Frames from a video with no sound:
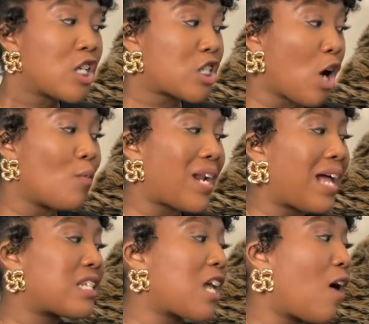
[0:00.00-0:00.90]
So when
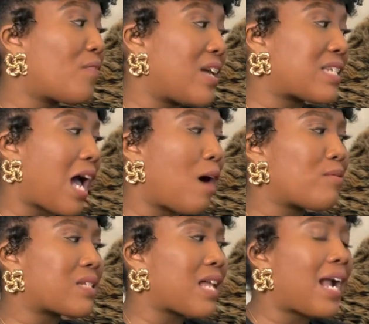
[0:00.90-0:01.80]
I saw this, I
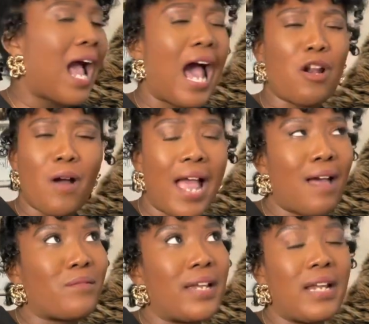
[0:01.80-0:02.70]
was like, I don't
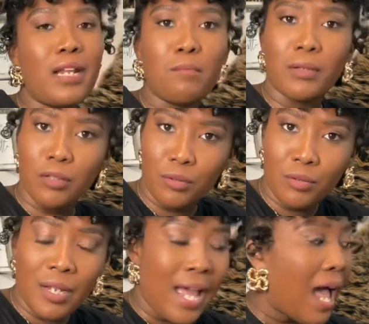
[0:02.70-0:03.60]
have any
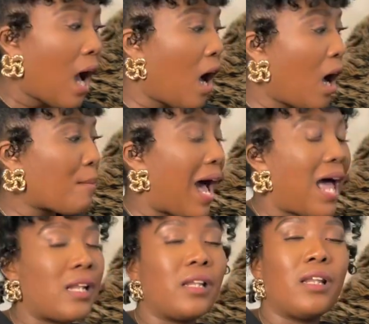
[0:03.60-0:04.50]
blue. Um,
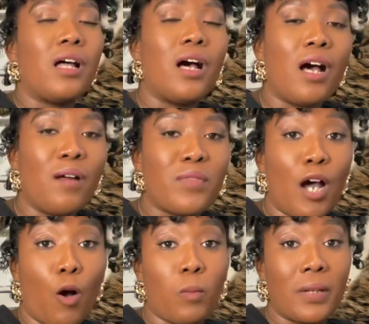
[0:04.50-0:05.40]
I love
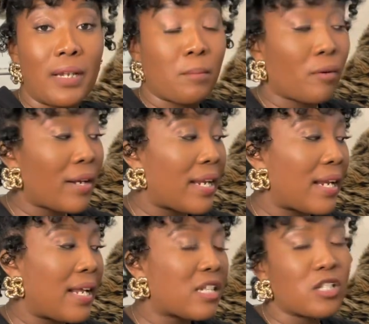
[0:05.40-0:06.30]
the oblique print.
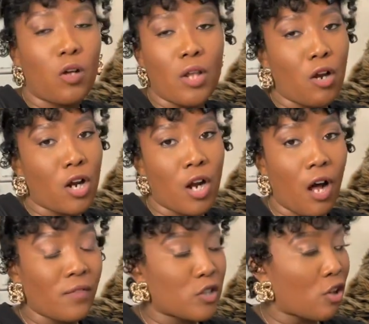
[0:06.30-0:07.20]
It is no longer
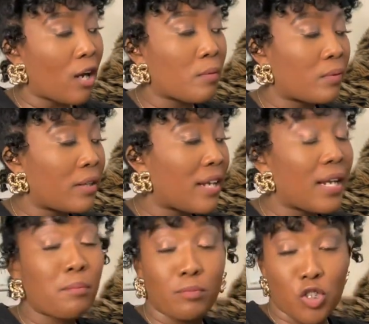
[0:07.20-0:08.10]
called the Trotter
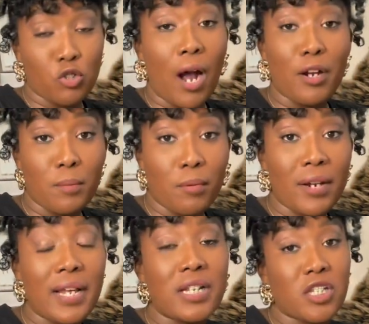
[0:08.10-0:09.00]
print. Trotter
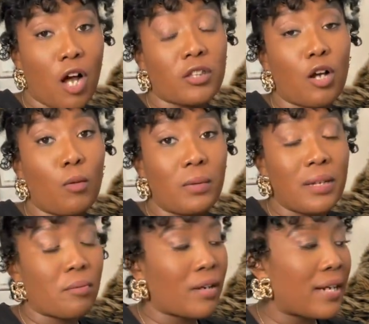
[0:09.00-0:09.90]
print. It is called the
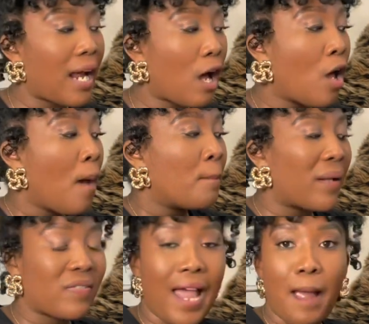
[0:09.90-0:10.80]
oblique print now,
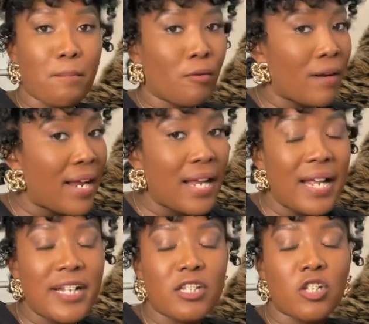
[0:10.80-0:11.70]
but that print
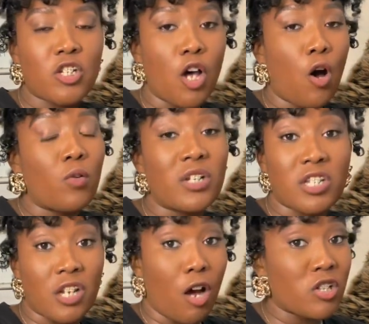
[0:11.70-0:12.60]
is so
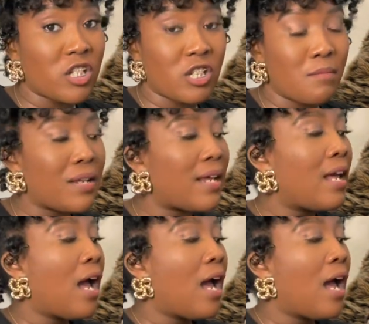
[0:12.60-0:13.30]
nostalgic to me.